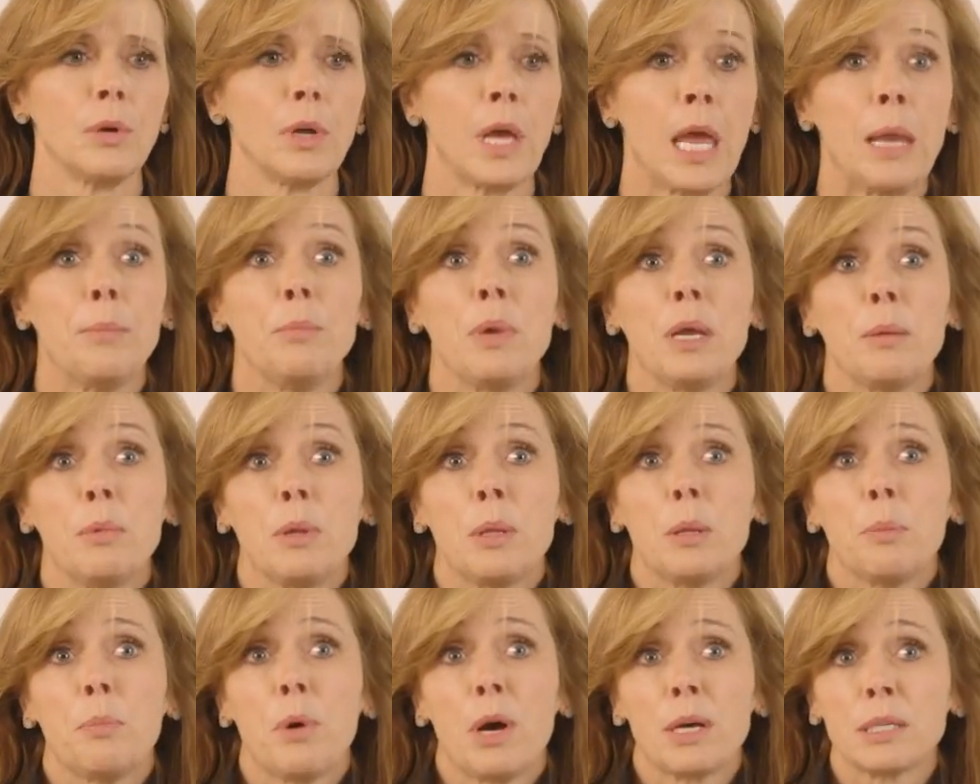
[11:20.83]
And
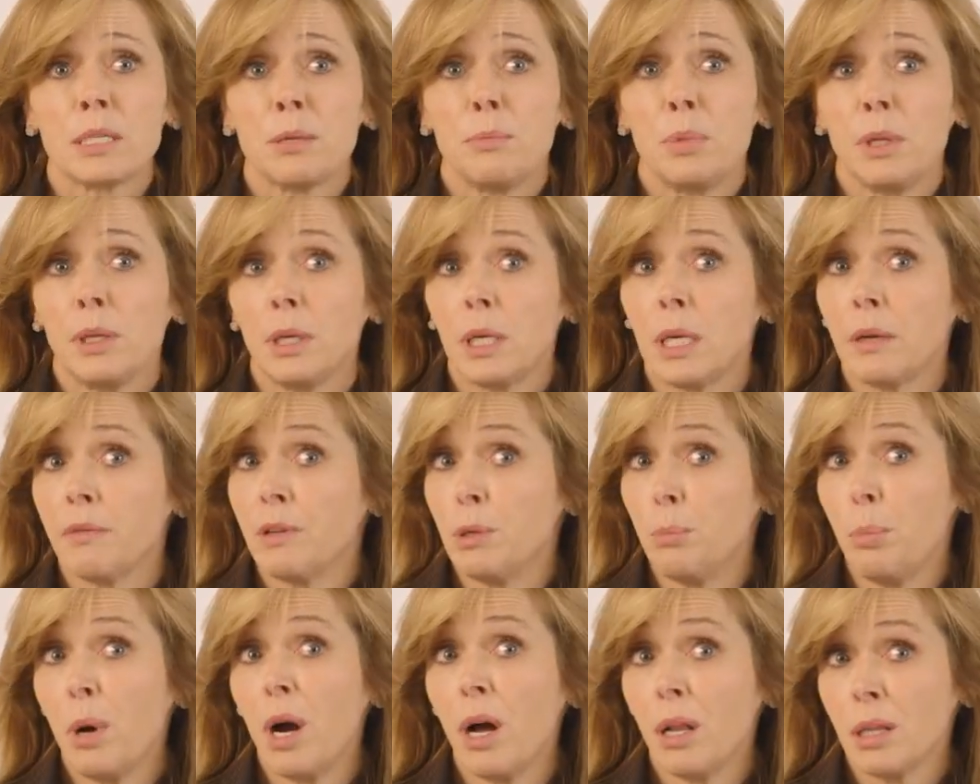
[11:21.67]
maybe the possibility of
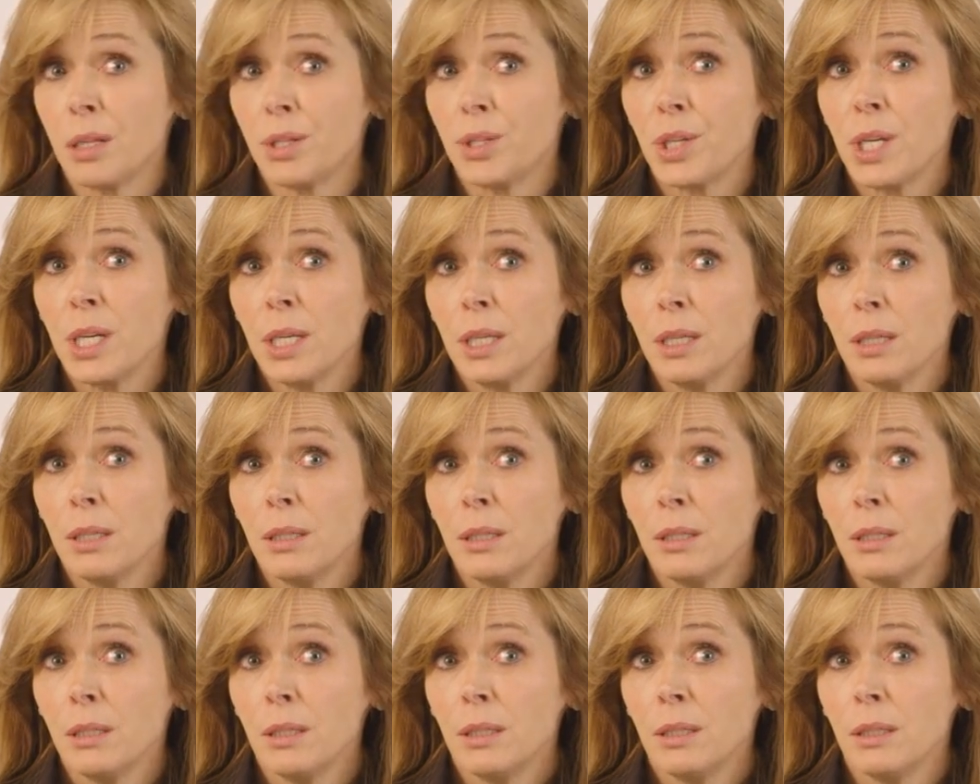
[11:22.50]
an apology.
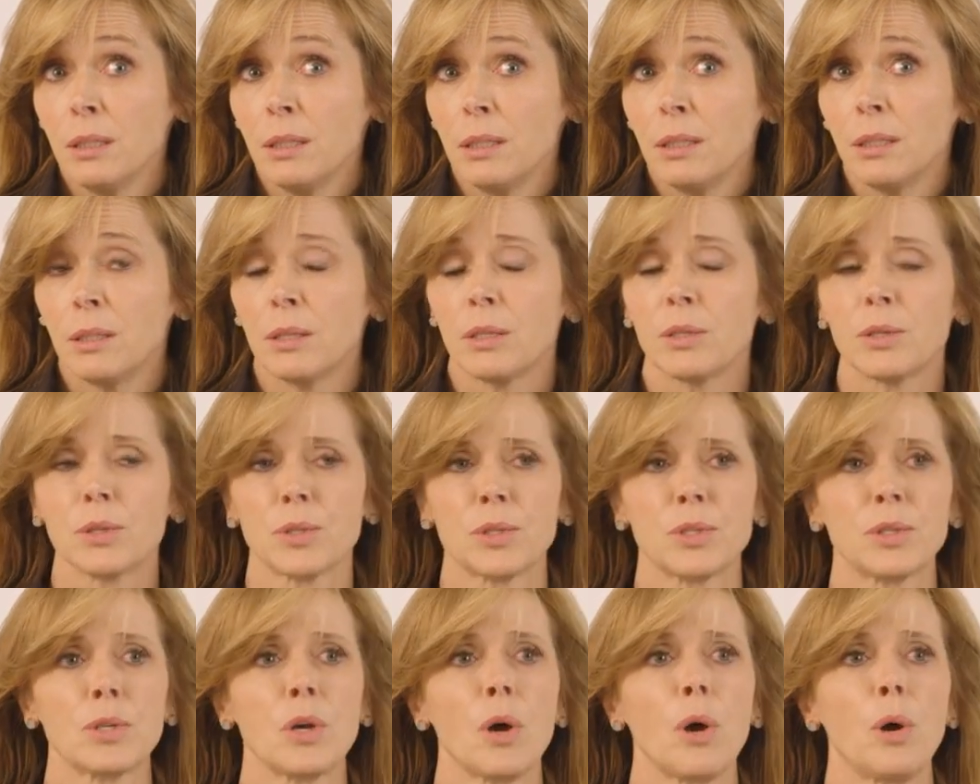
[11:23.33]

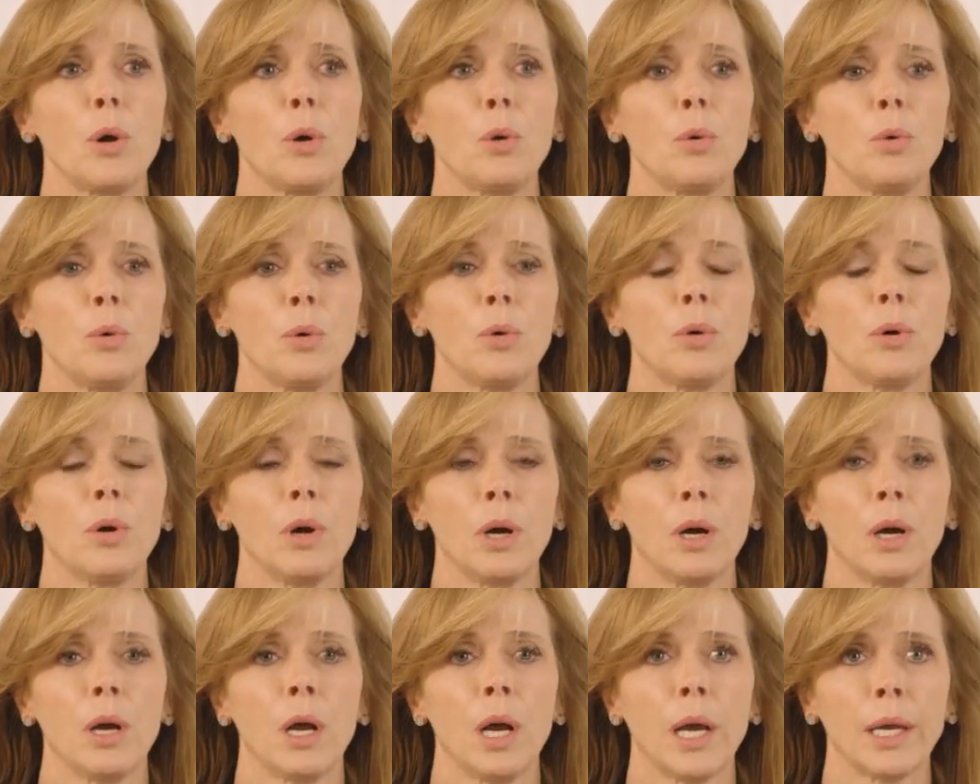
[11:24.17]
So
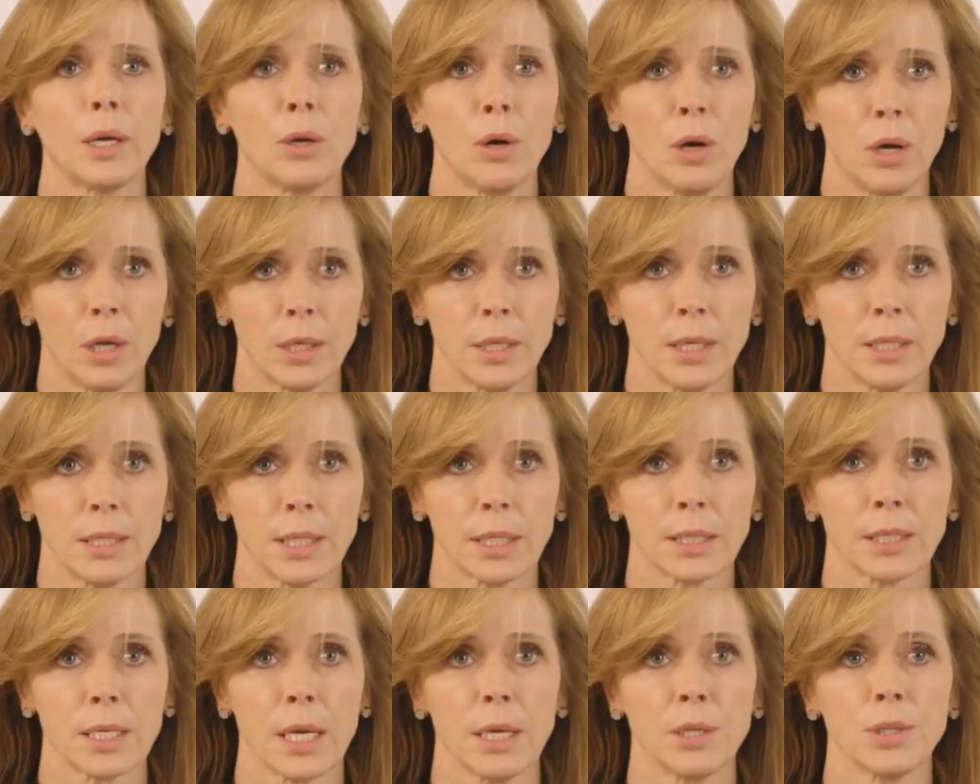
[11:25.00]
I called his
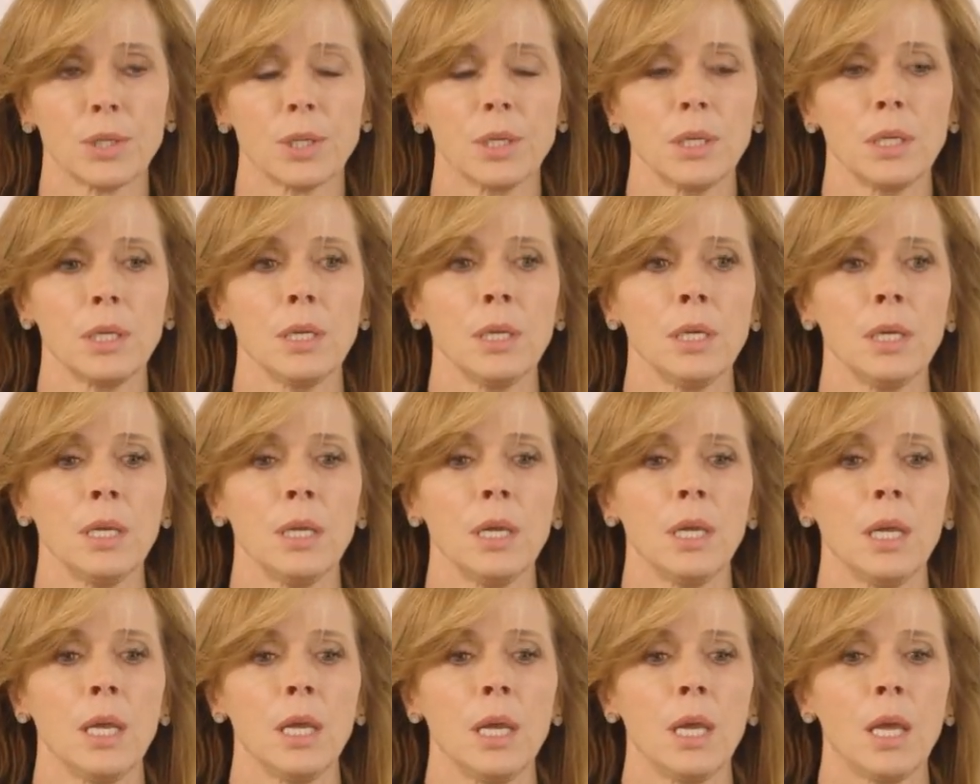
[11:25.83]
extension.
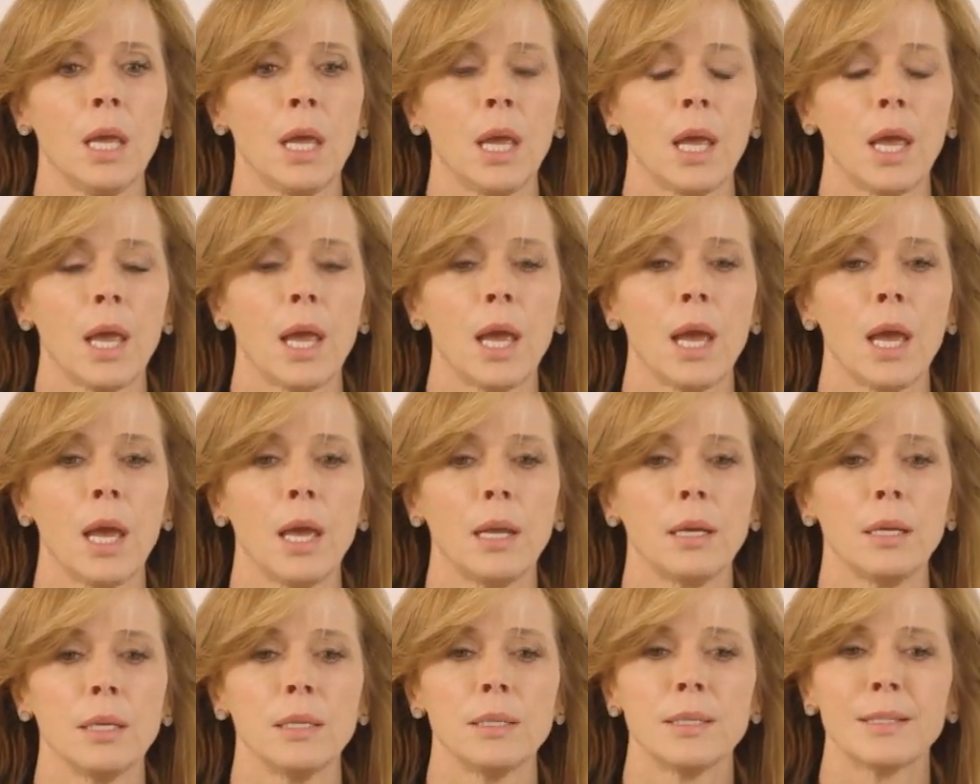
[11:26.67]

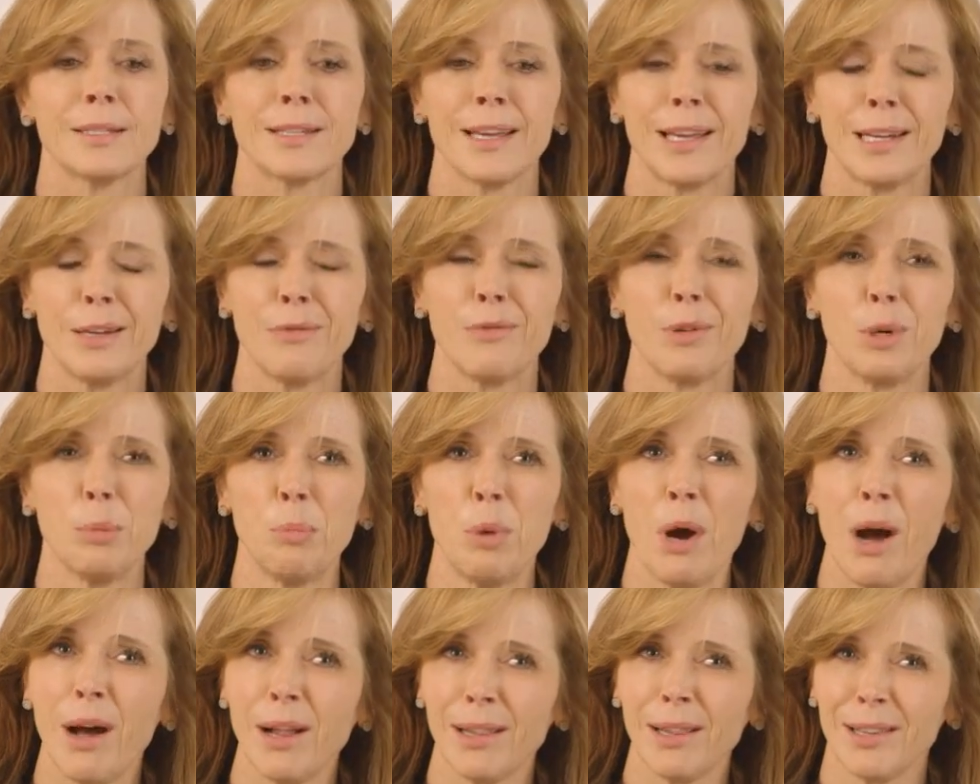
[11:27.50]
And instead of an
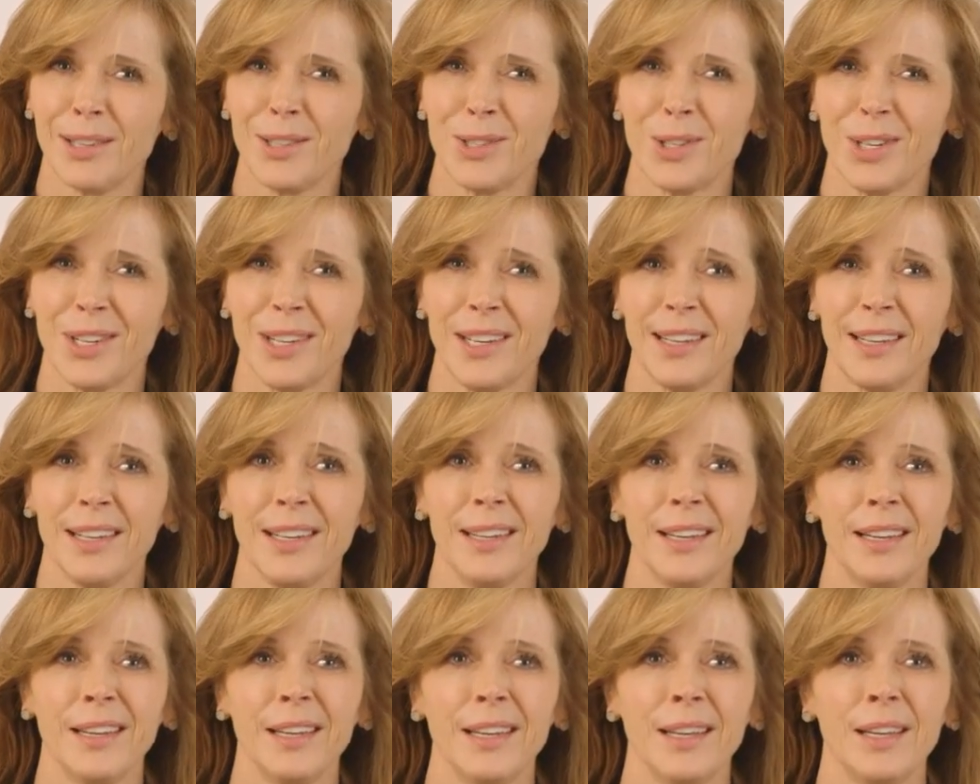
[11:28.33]
apology,
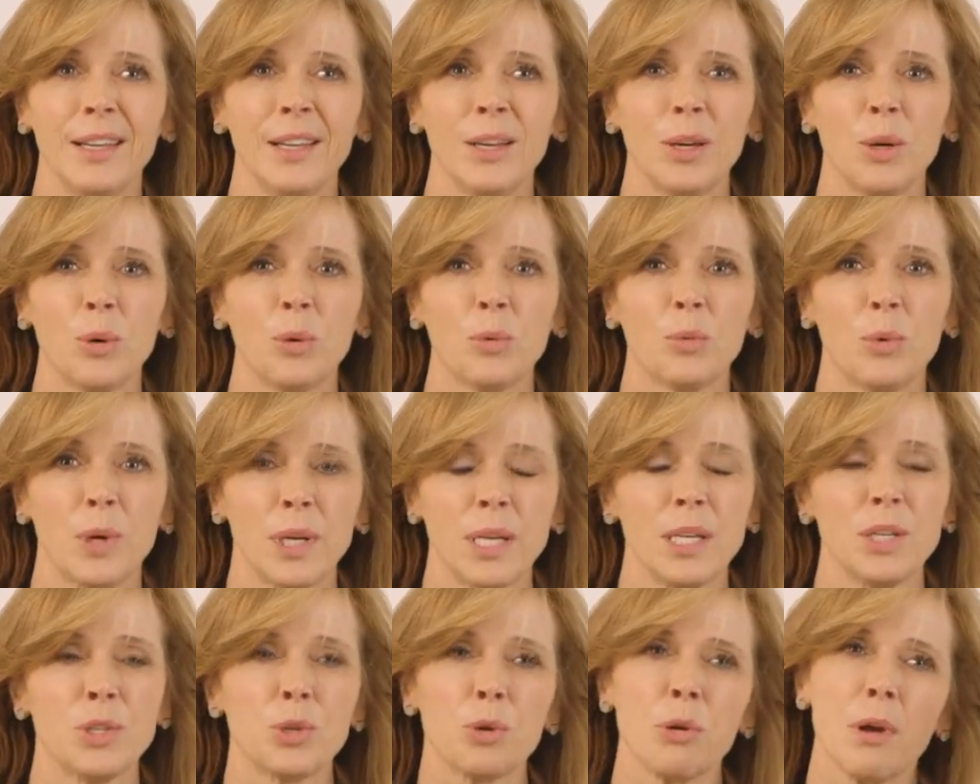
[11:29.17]
what
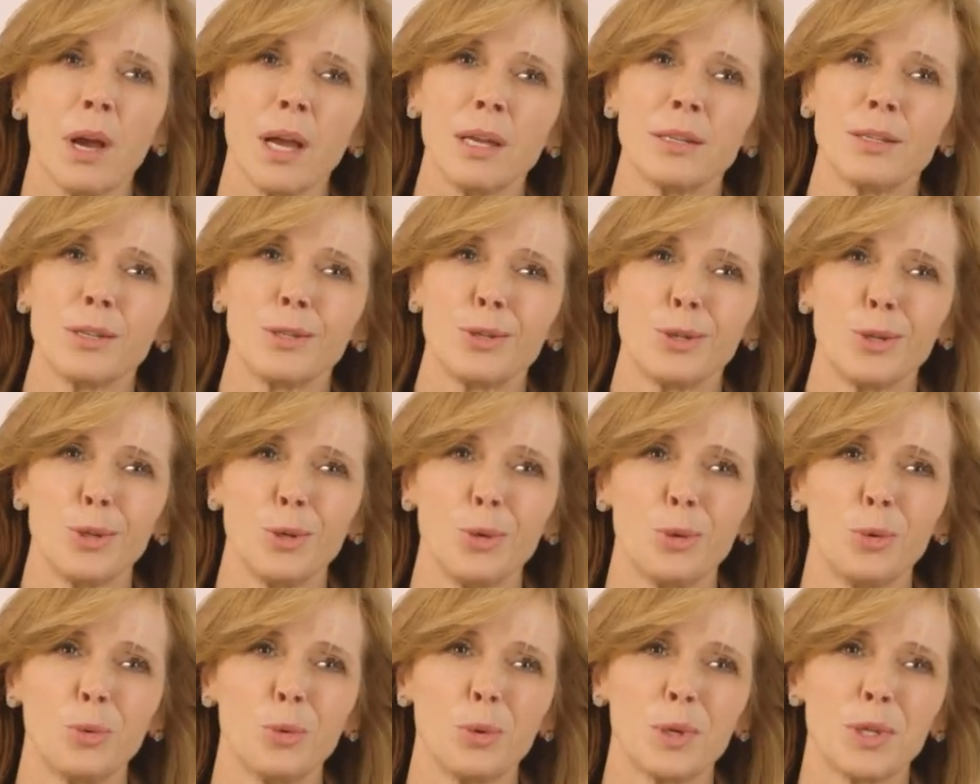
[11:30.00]
he tried to
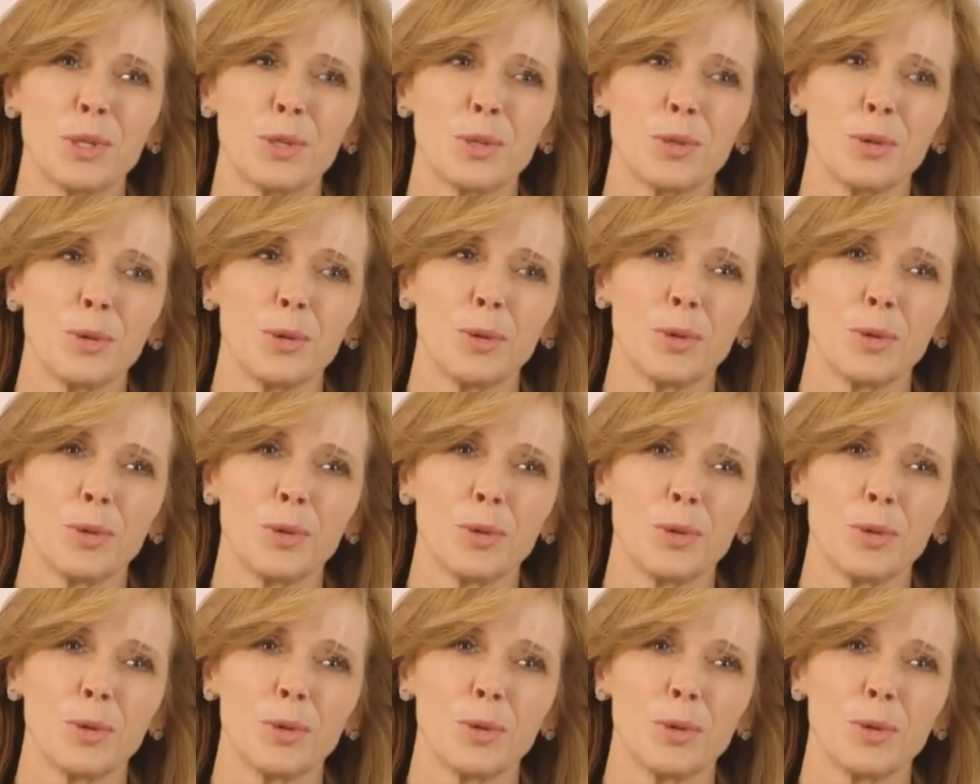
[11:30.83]
do was